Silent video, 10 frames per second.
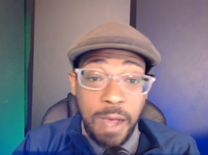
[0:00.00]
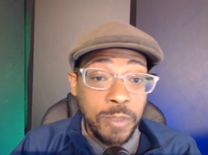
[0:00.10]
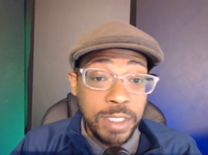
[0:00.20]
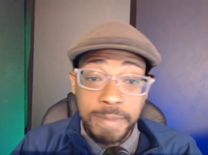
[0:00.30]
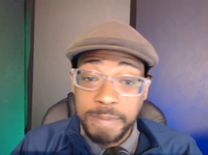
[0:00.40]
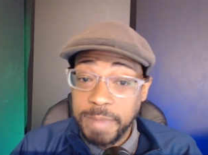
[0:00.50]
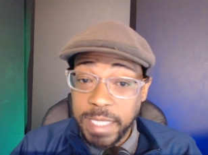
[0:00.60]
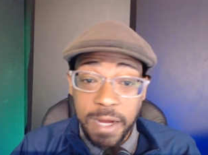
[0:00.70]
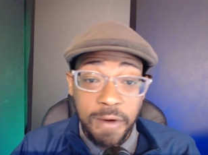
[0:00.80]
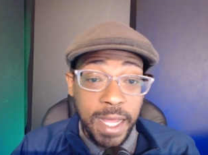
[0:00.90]
I was
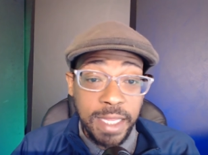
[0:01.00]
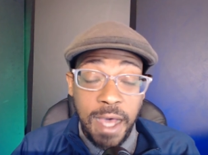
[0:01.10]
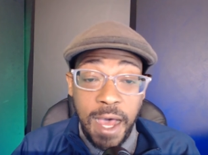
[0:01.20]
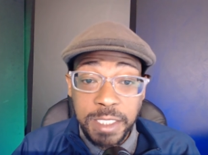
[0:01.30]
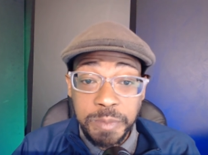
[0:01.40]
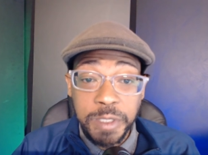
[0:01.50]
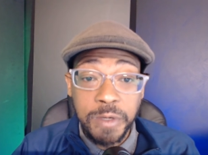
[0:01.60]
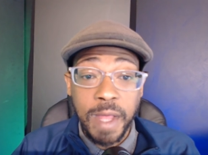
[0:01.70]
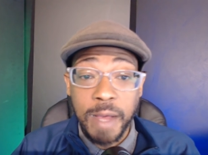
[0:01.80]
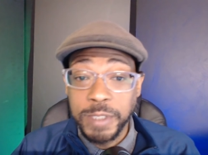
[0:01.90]
there at the
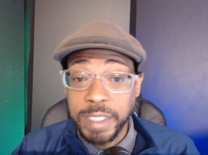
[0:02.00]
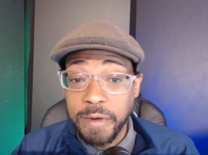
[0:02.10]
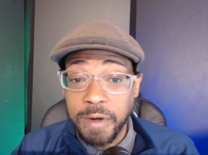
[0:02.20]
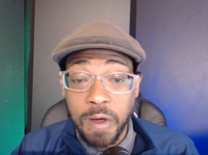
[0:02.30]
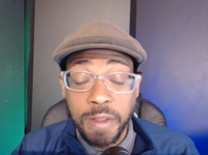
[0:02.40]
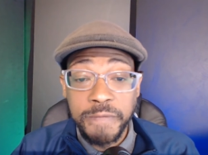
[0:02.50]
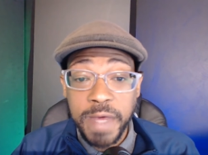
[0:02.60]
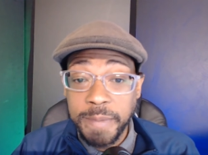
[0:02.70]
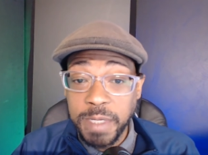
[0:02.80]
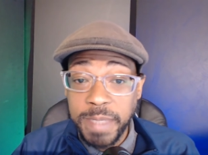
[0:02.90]
hospital. I was there at all
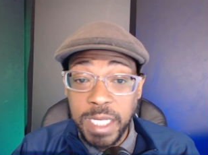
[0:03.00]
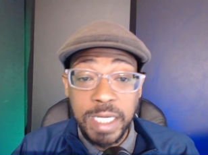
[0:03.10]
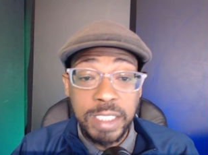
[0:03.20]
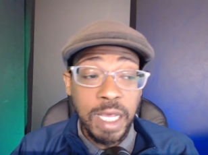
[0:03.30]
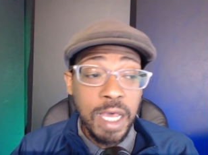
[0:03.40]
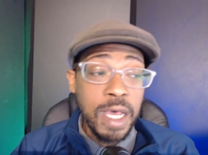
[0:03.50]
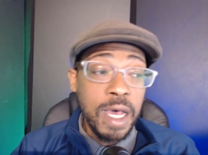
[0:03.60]
the family meetings